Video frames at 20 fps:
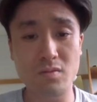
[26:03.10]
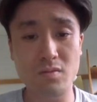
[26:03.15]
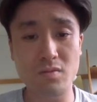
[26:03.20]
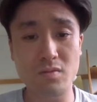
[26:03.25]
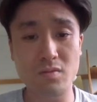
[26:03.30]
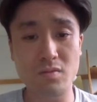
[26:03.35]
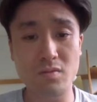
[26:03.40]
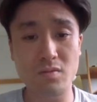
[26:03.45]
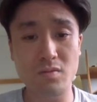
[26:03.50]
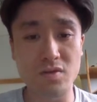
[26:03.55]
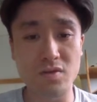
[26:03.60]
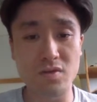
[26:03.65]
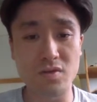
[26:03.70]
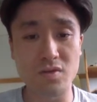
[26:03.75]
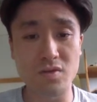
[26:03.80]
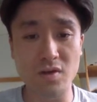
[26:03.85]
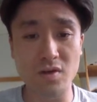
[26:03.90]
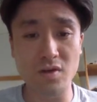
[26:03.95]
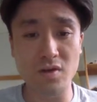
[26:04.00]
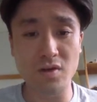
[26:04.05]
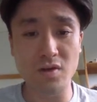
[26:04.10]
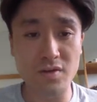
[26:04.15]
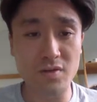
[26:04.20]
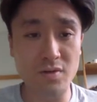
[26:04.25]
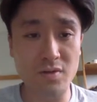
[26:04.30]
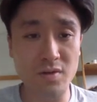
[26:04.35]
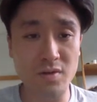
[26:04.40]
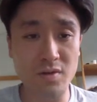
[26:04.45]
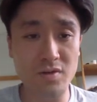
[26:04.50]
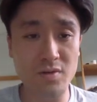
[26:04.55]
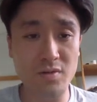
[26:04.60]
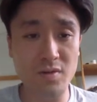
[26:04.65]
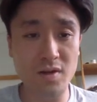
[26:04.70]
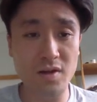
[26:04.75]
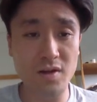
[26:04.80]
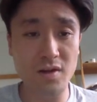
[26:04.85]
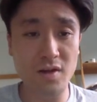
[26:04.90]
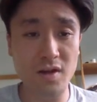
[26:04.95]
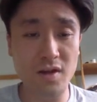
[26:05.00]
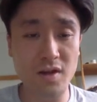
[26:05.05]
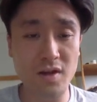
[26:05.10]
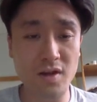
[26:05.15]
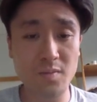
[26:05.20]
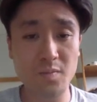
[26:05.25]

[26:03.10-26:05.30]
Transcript: Interesting. Okay, so let's run it again.